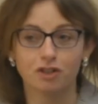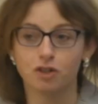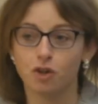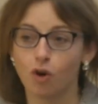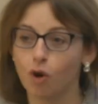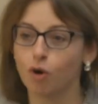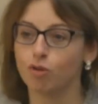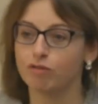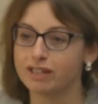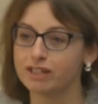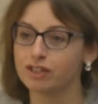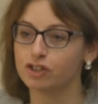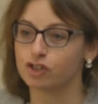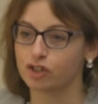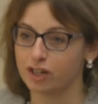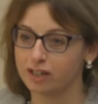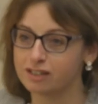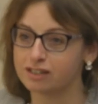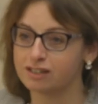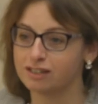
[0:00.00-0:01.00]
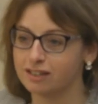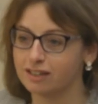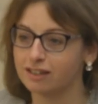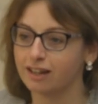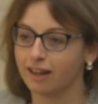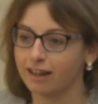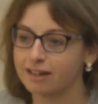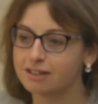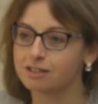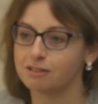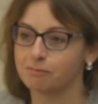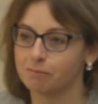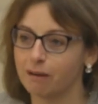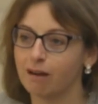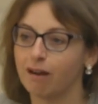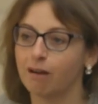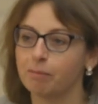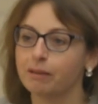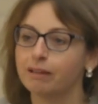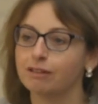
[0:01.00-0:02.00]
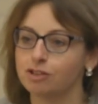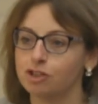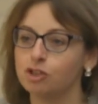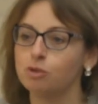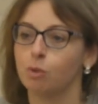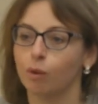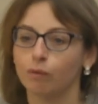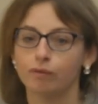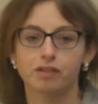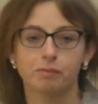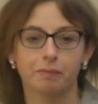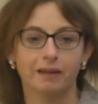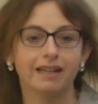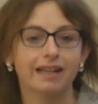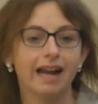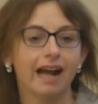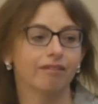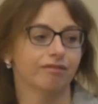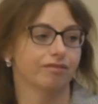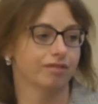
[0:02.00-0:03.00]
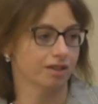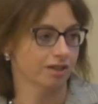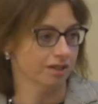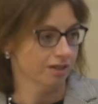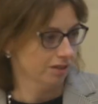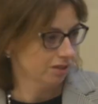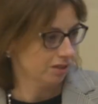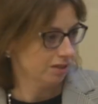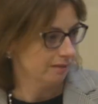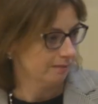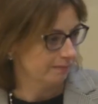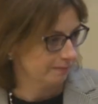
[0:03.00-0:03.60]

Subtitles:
you're interested in going to the bar because you want to be an advocate.